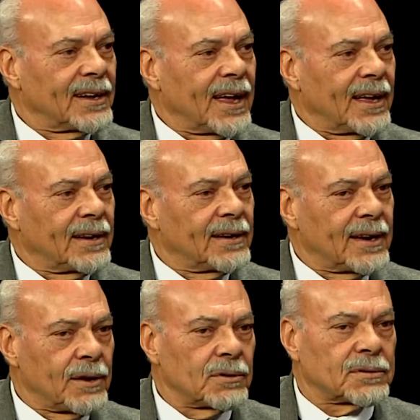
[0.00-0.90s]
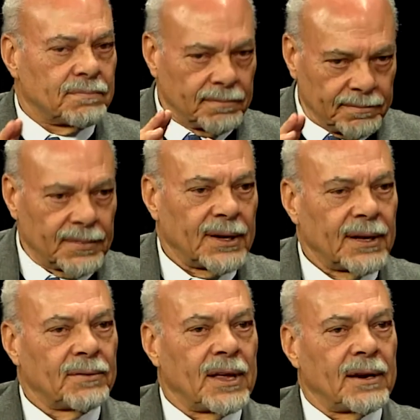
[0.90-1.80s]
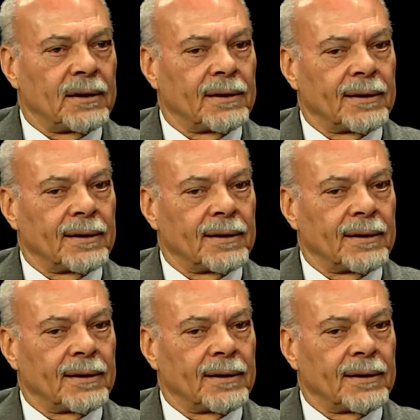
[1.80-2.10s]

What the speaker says: and he was then